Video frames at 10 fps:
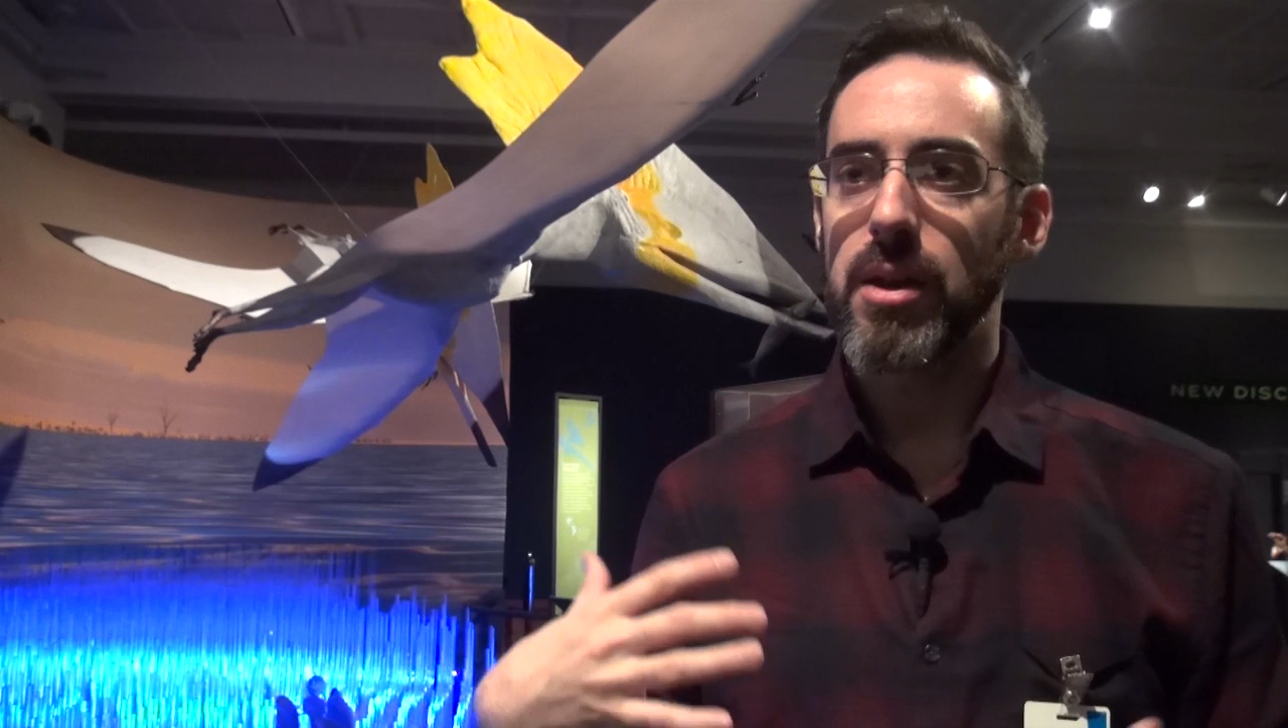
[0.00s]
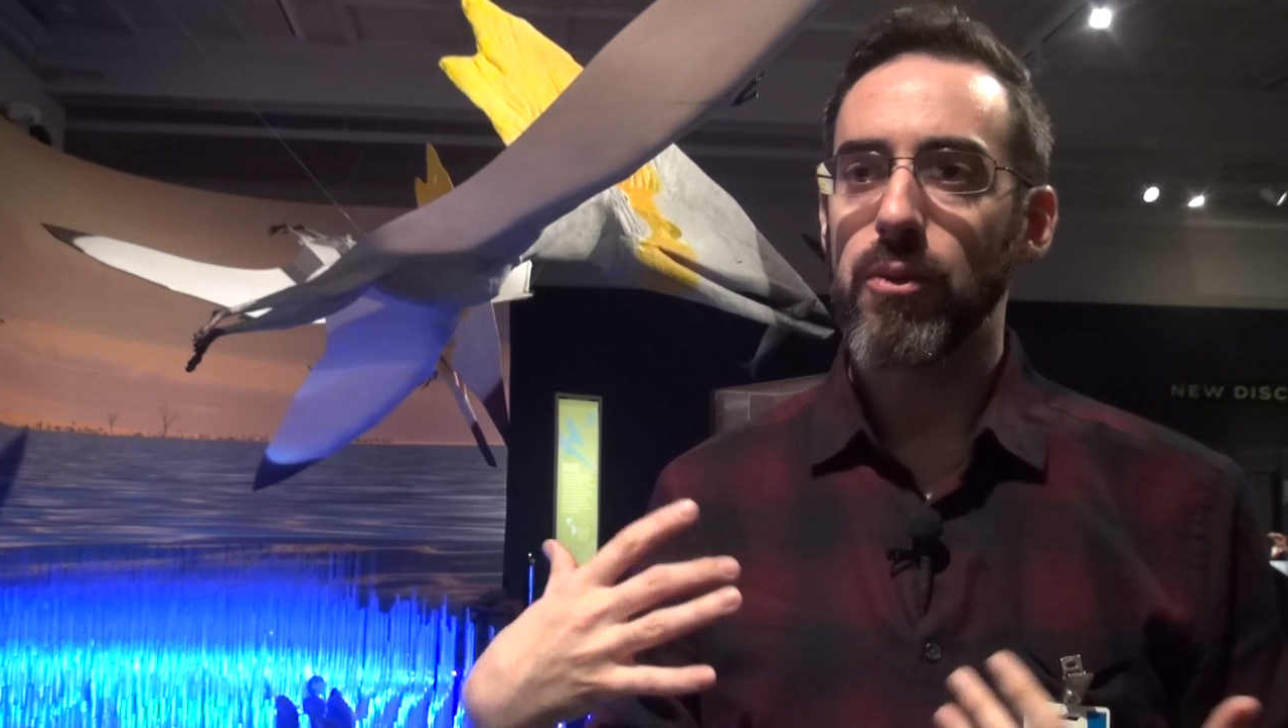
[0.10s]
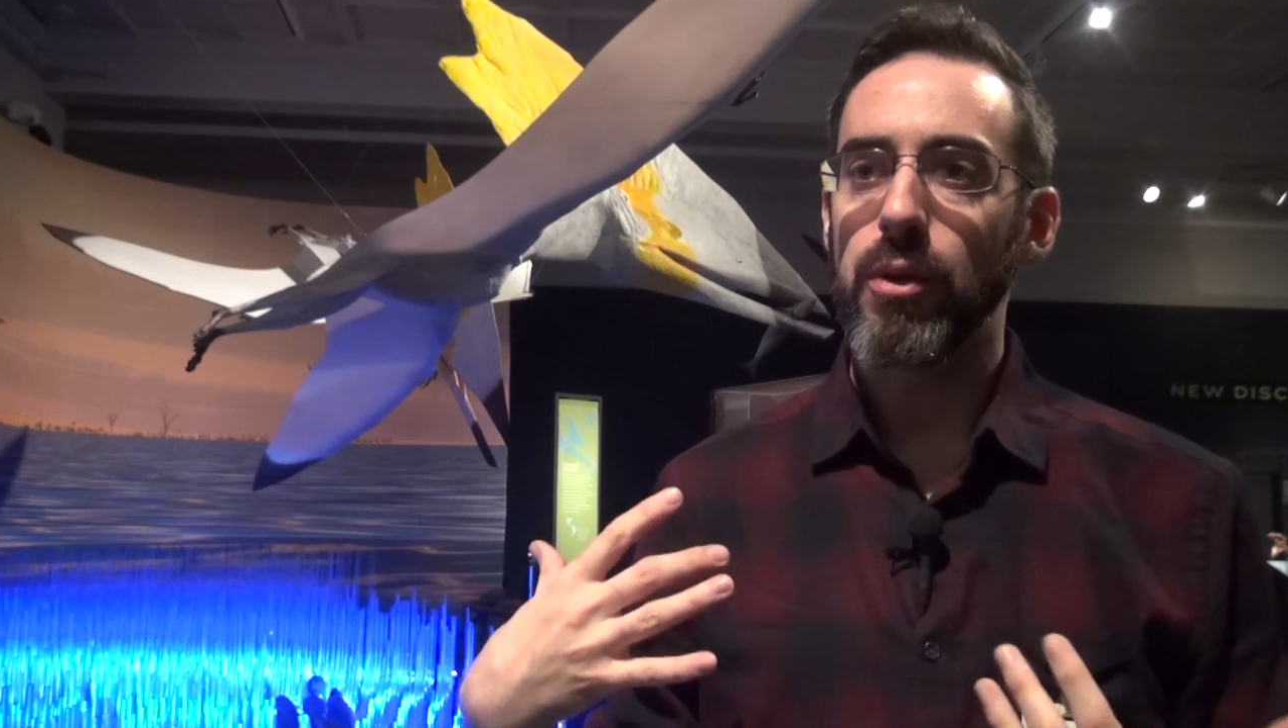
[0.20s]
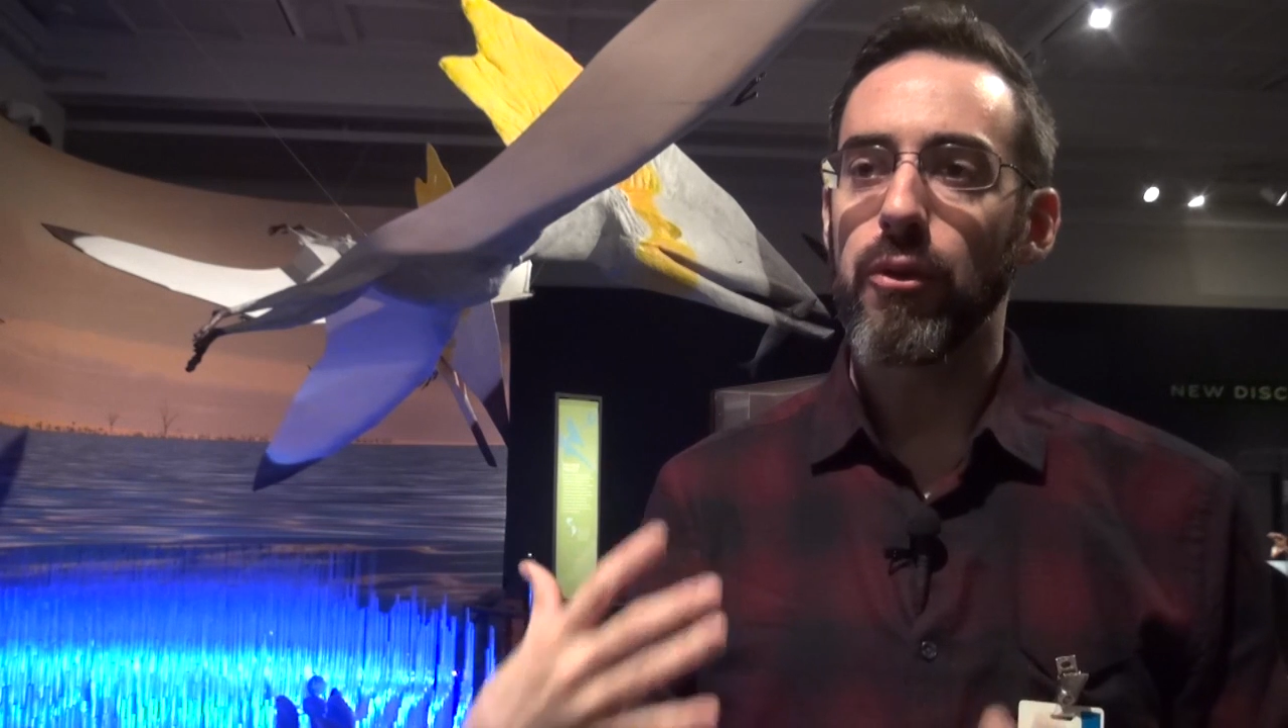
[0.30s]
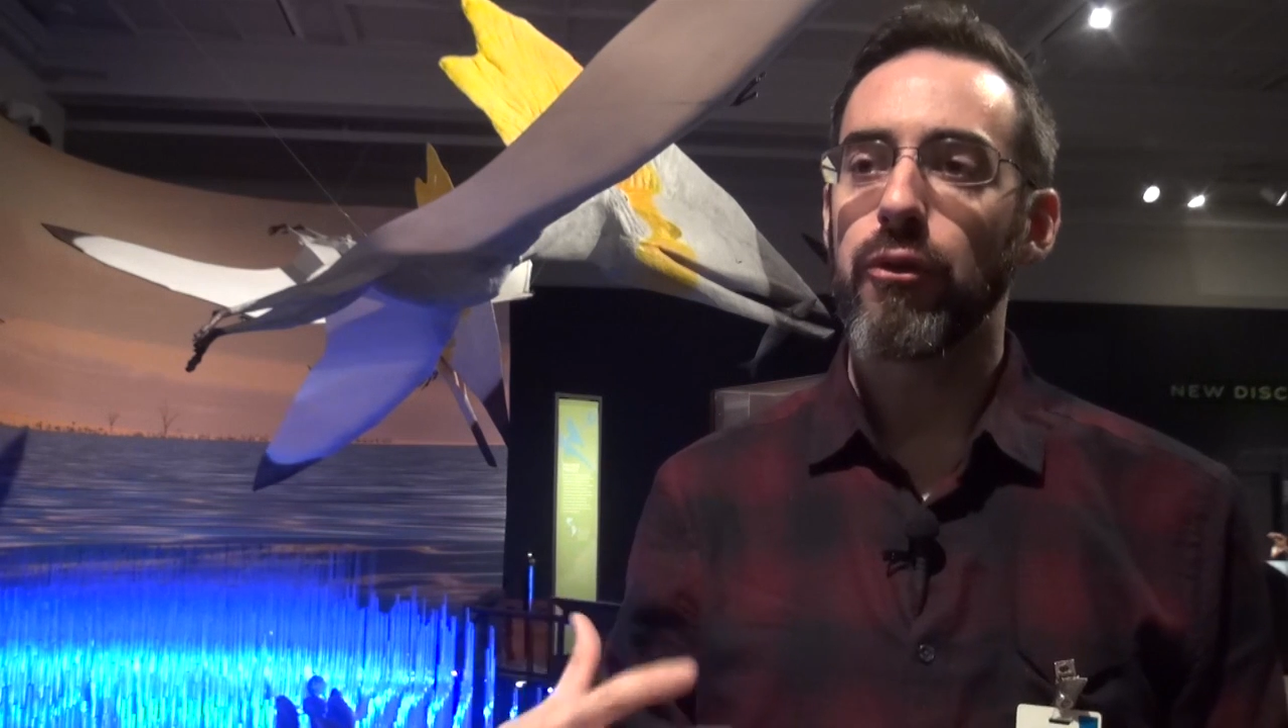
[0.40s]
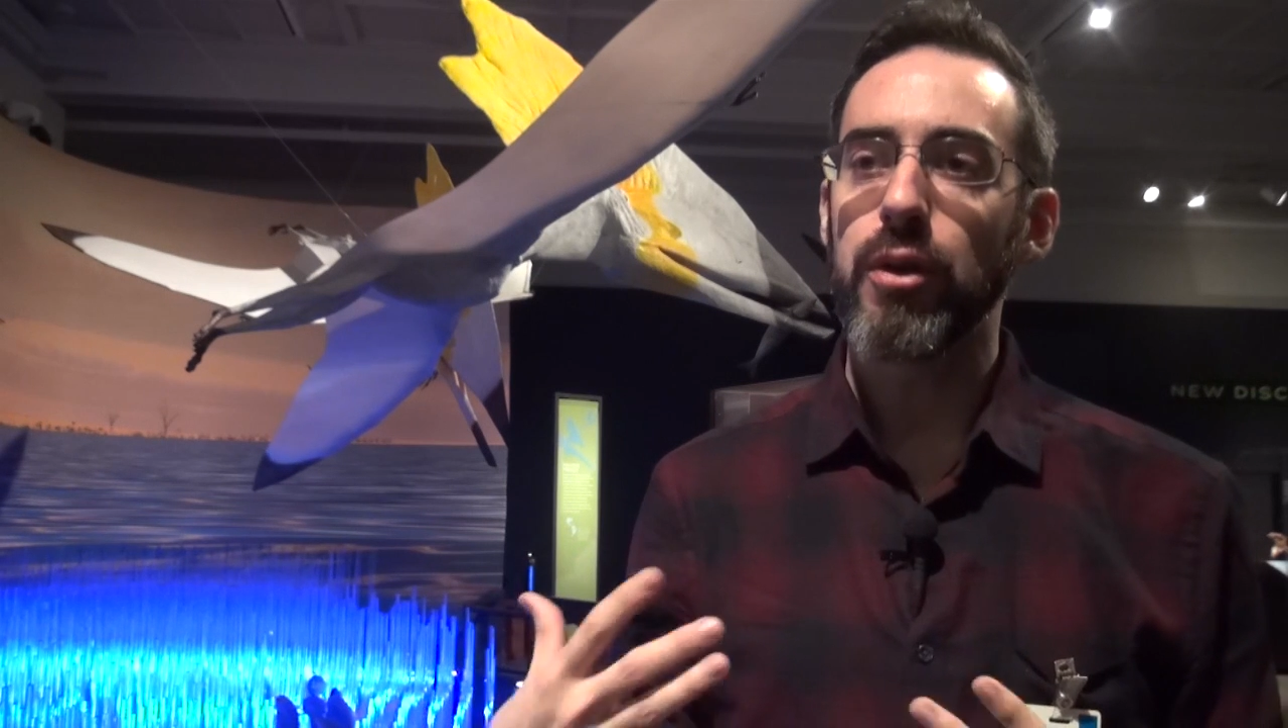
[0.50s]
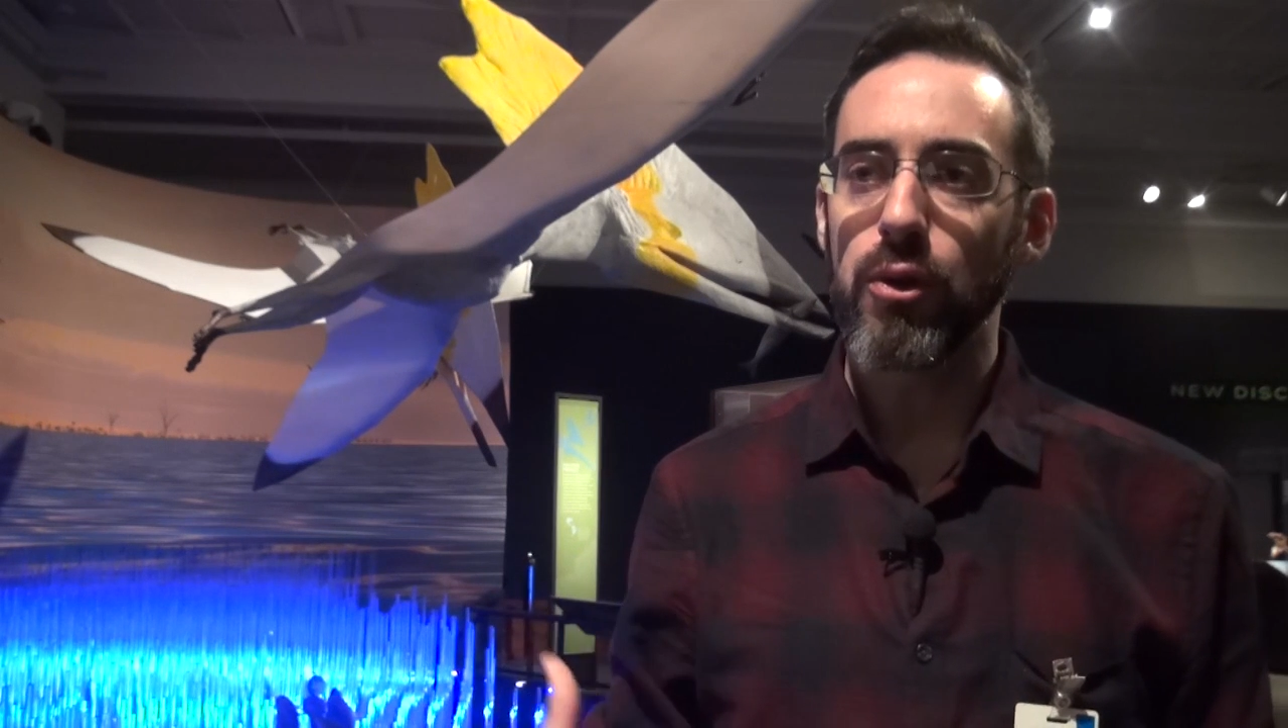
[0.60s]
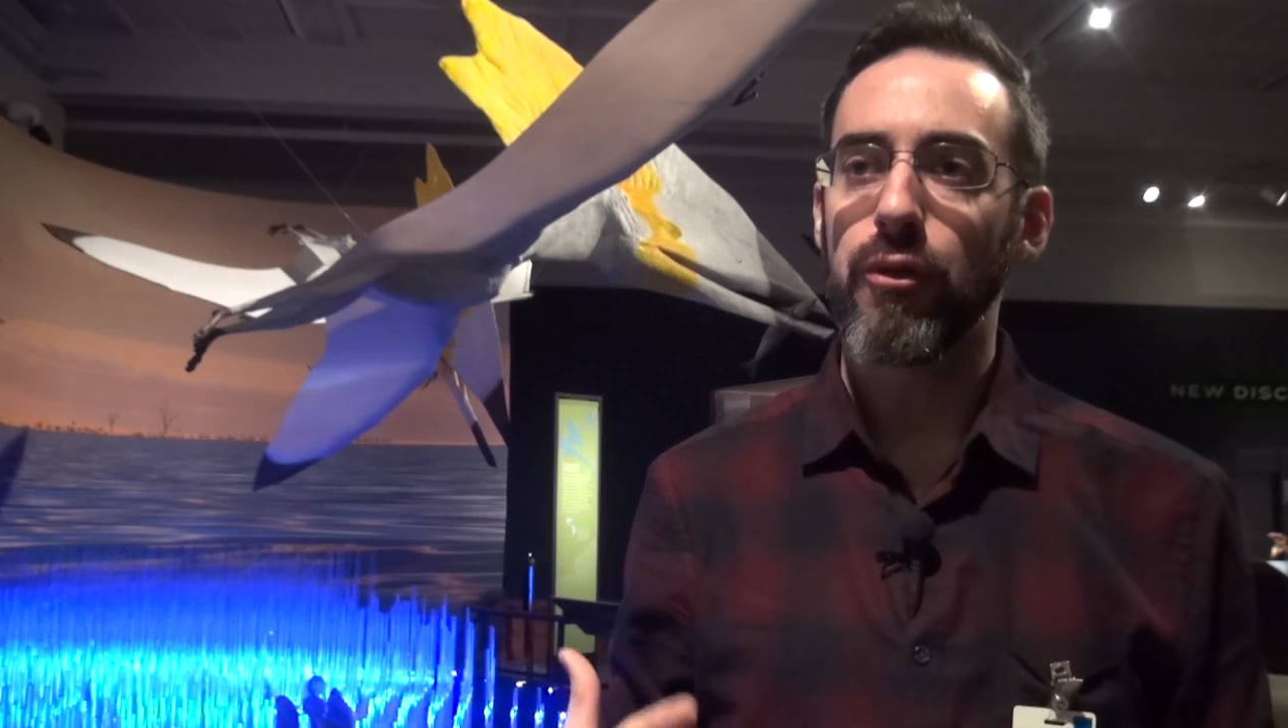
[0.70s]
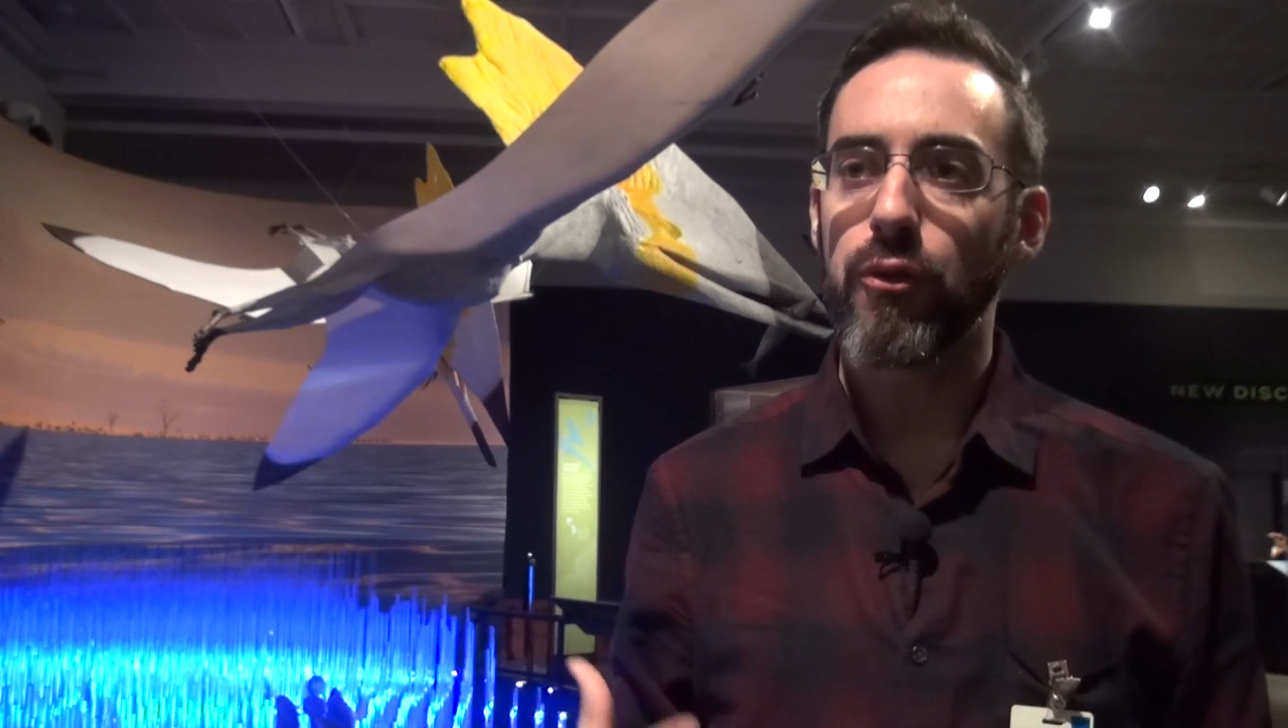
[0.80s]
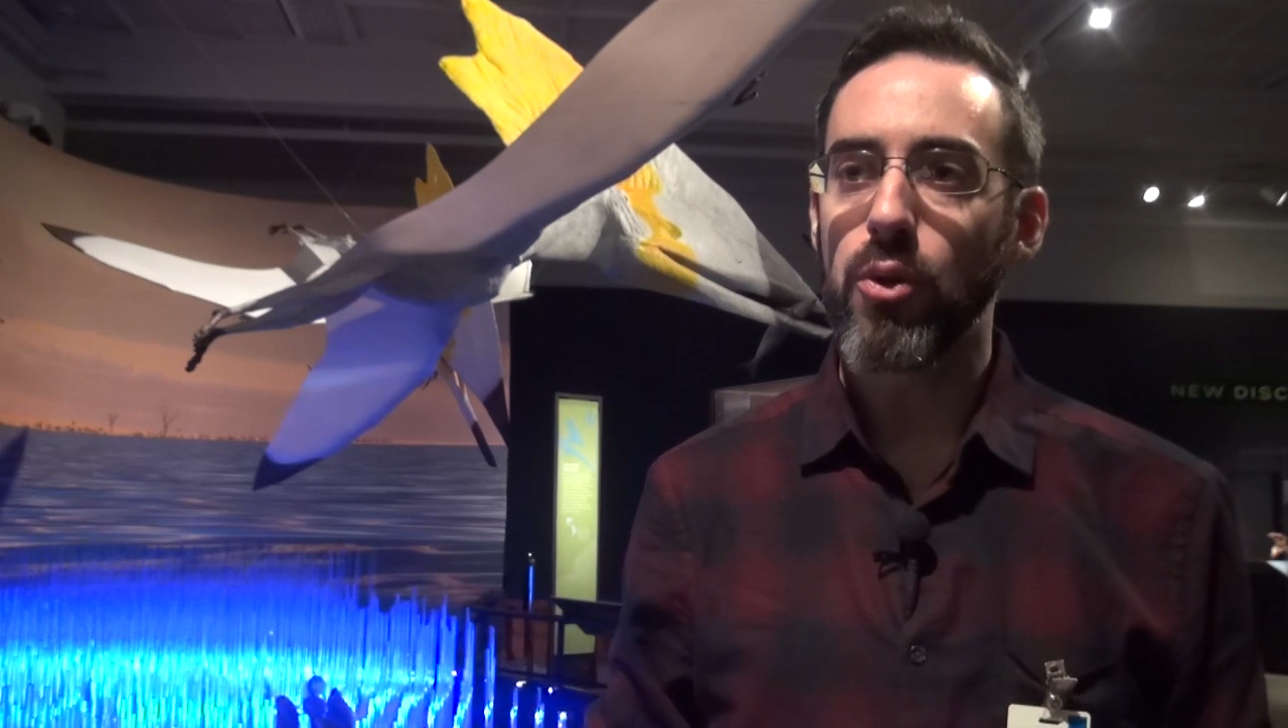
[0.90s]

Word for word: get a real feel